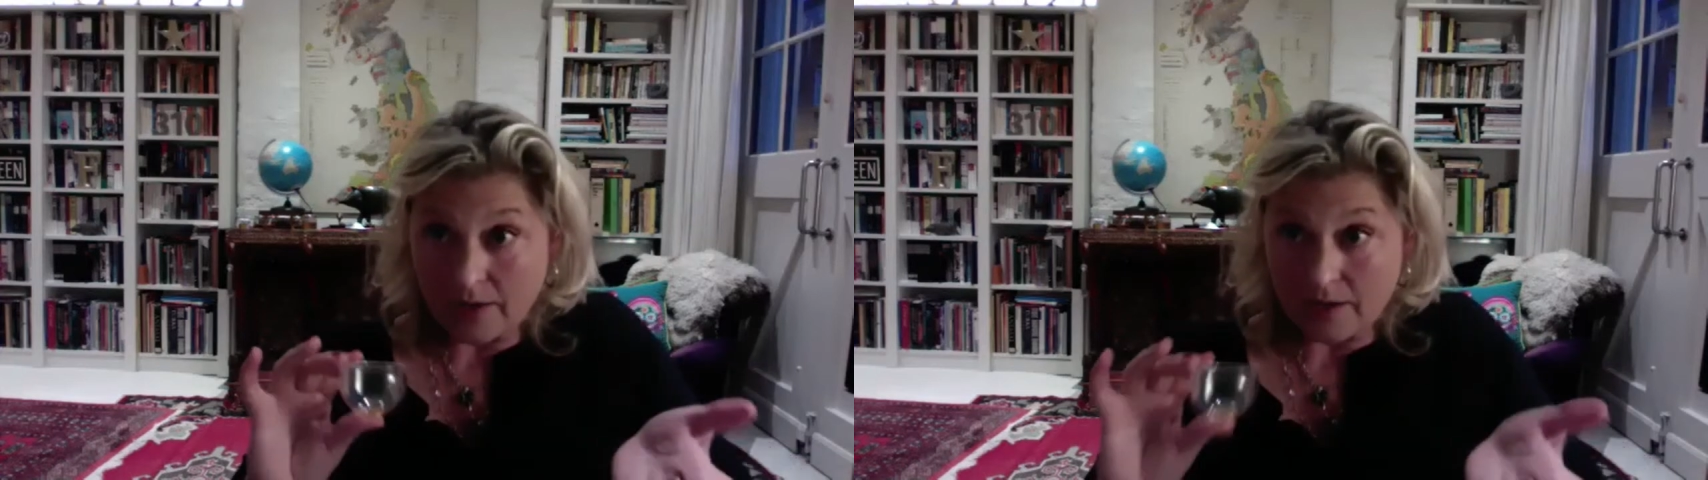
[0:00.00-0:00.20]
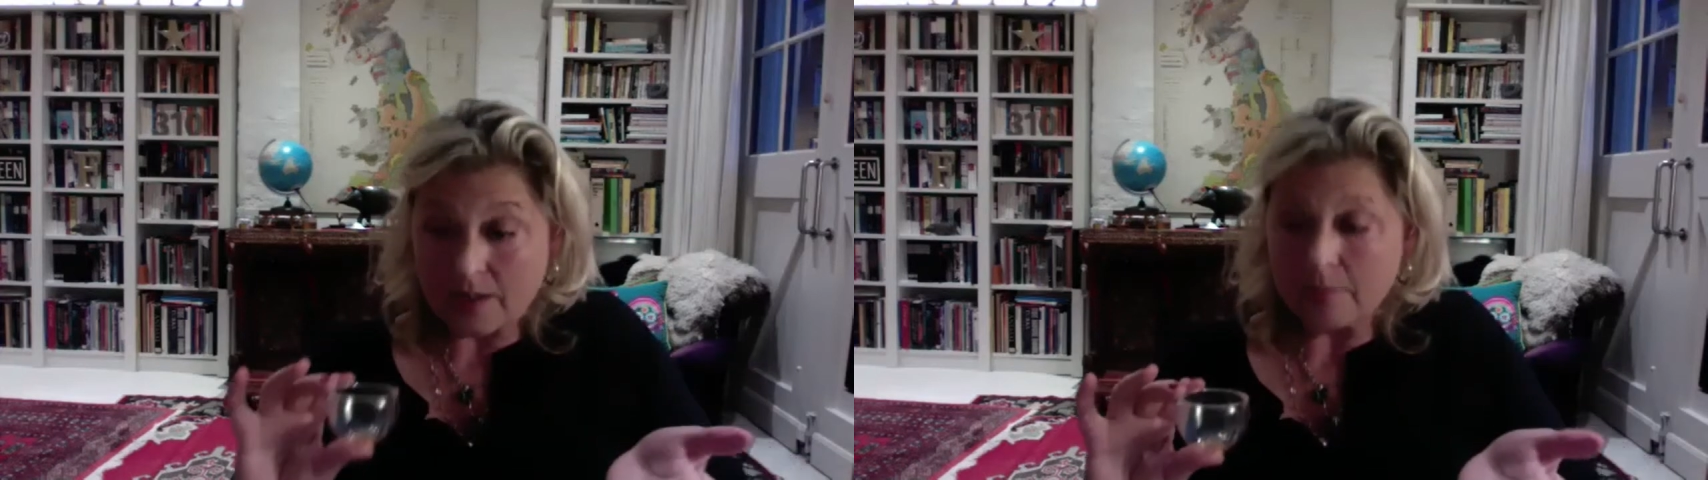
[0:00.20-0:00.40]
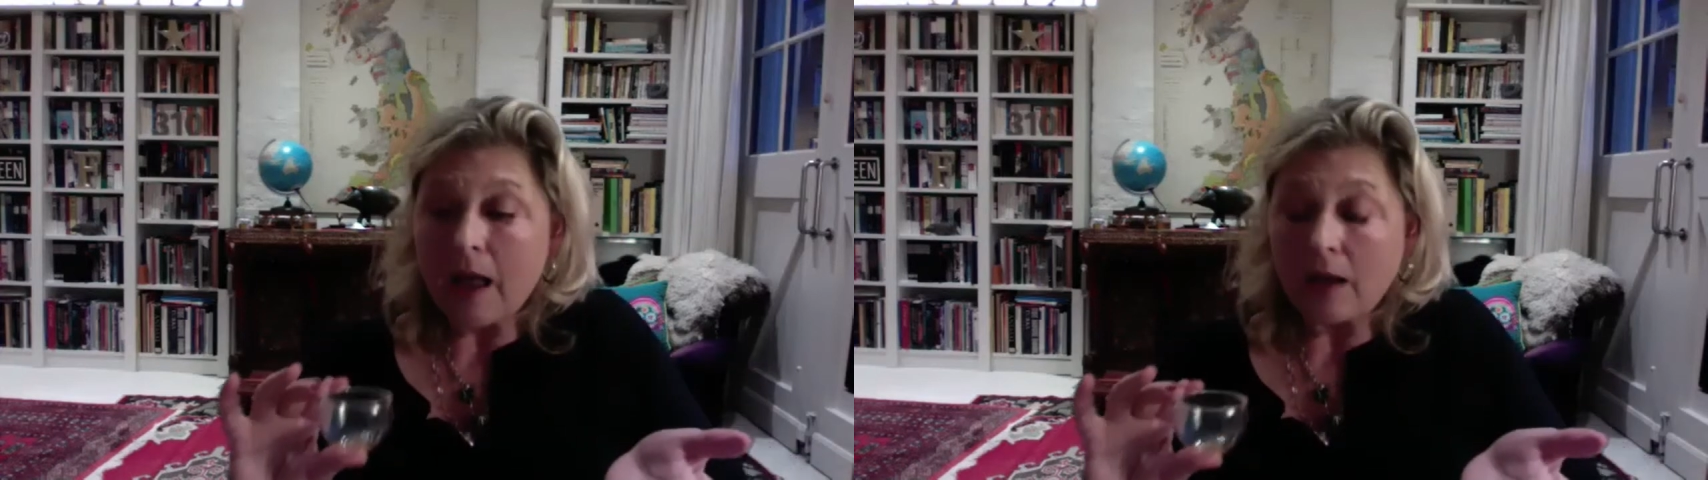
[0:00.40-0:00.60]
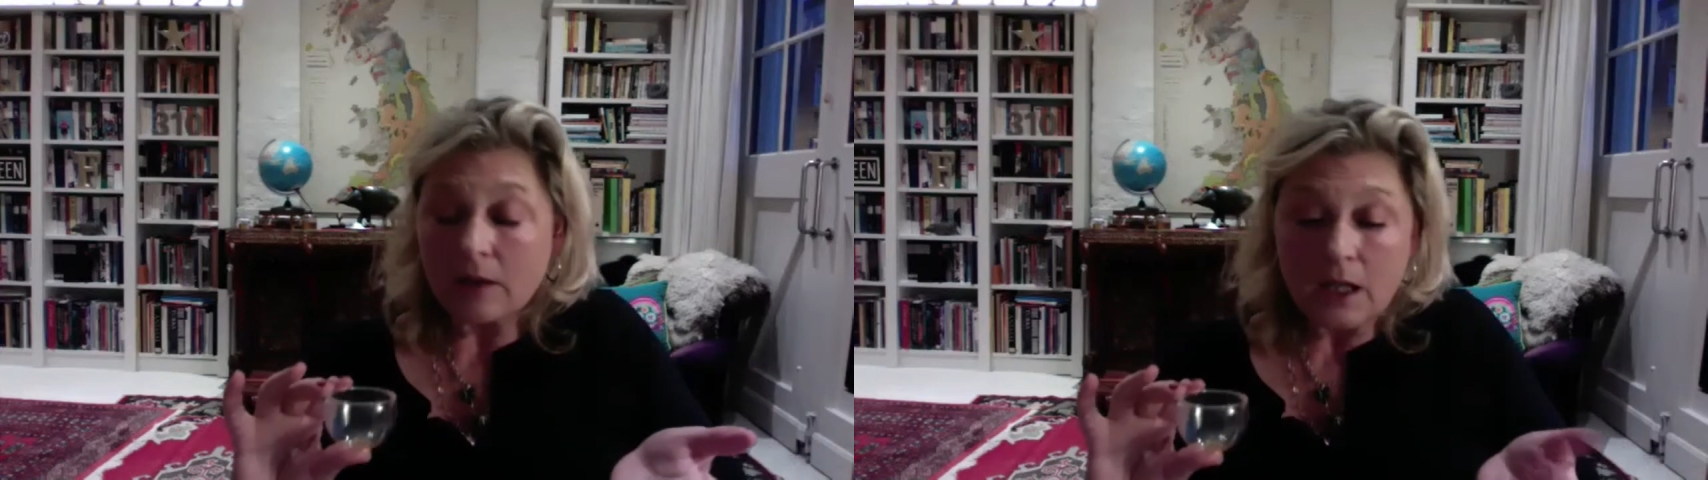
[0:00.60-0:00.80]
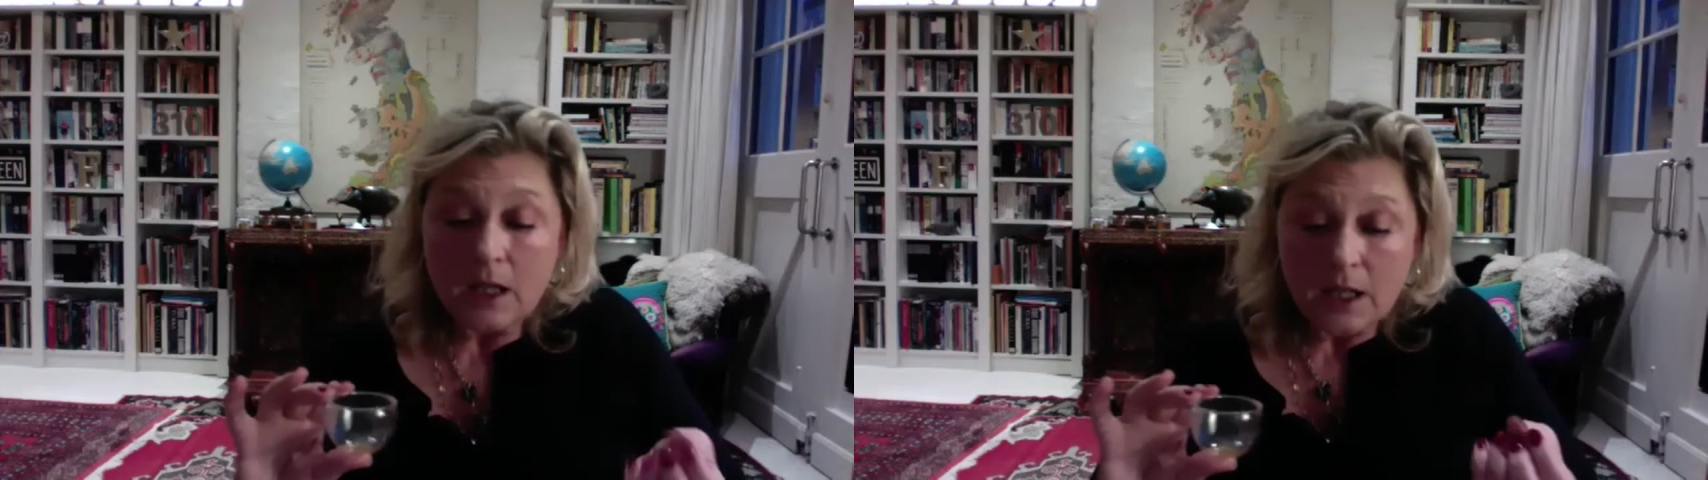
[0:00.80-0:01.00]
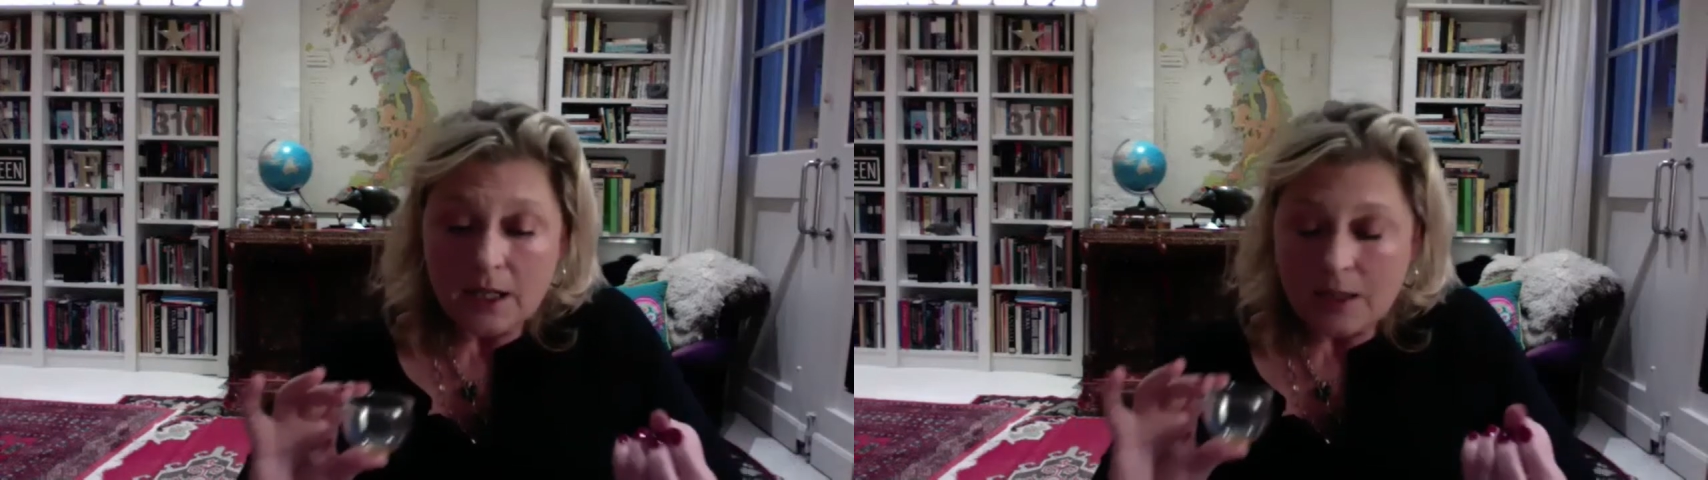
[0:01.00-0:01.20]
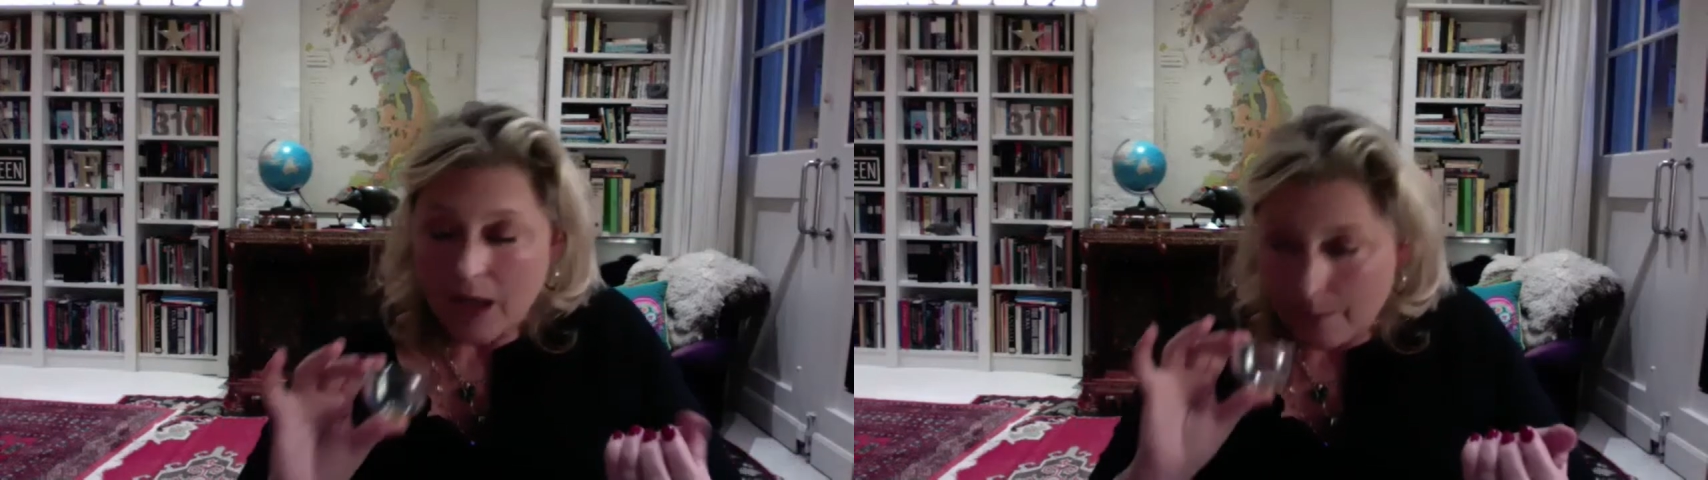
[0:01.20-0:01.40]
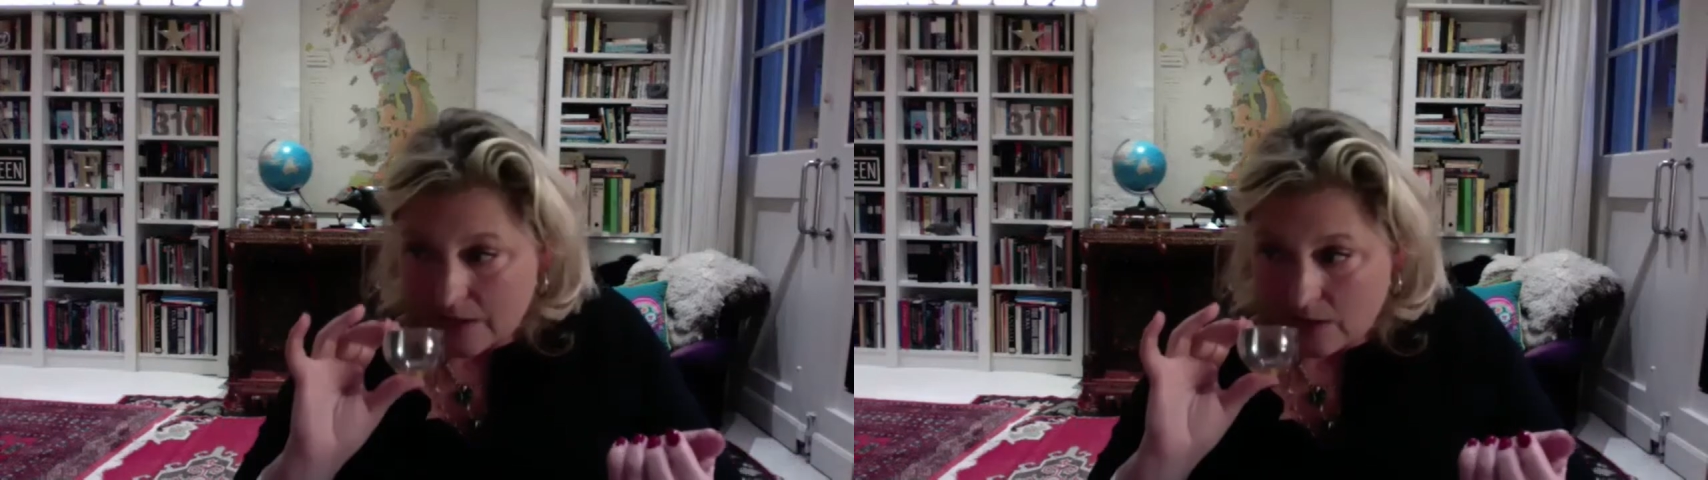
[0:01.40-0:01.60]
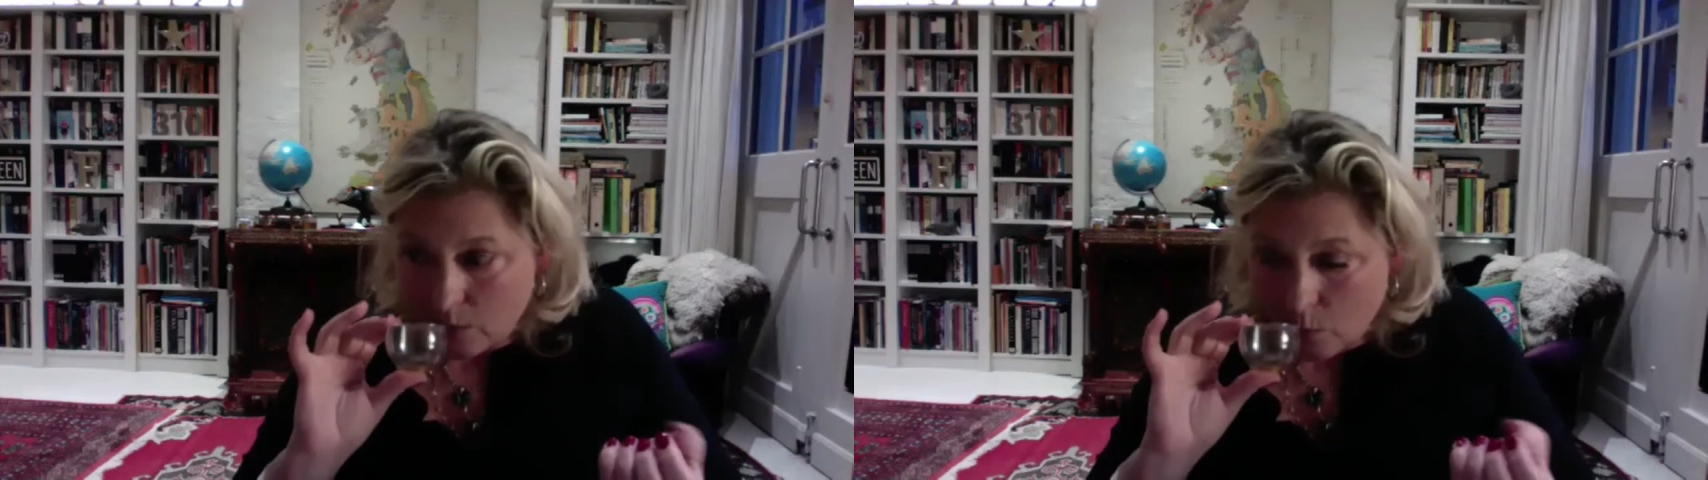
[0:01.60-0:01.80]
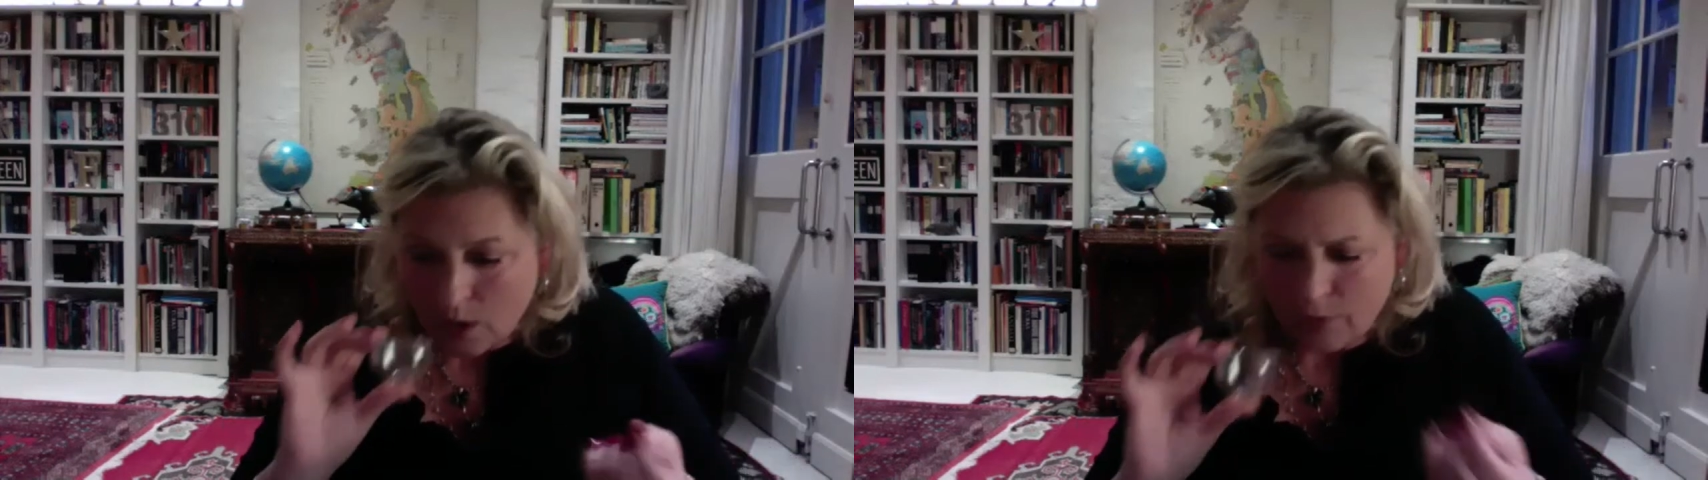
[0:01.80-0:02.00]
and the smell is
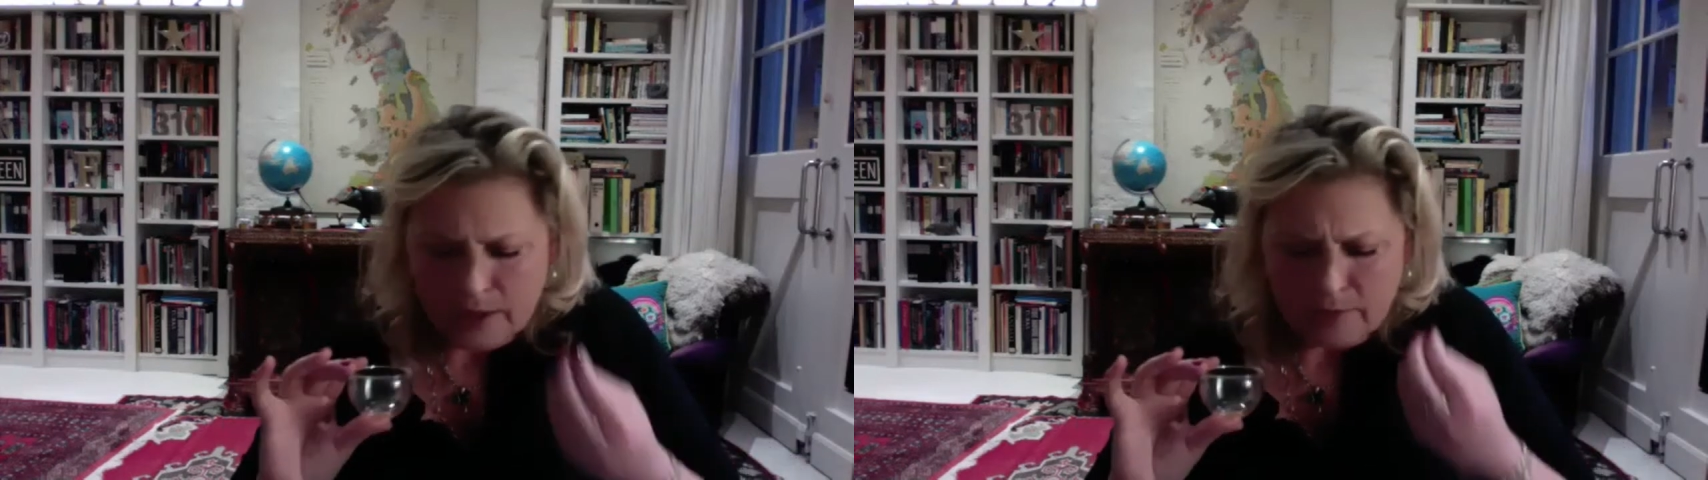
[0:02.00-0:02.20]
absolutely wonderful.